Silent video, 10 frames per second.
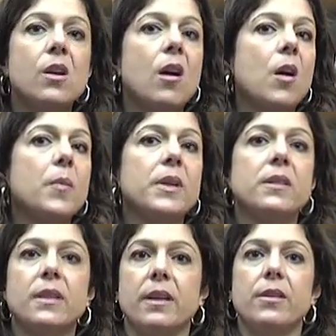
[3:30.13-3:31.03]
common
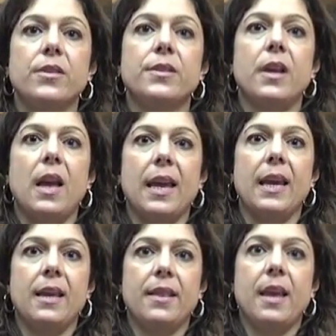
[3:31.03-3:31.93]
skills
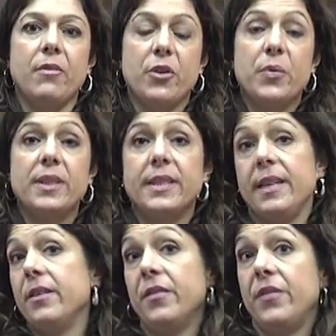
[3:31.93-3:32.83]
that you would see
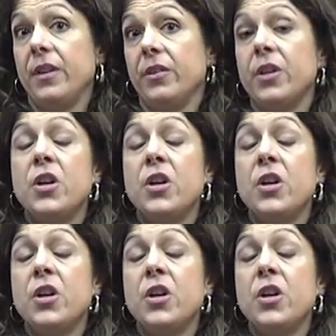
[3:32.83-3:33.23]
in the field.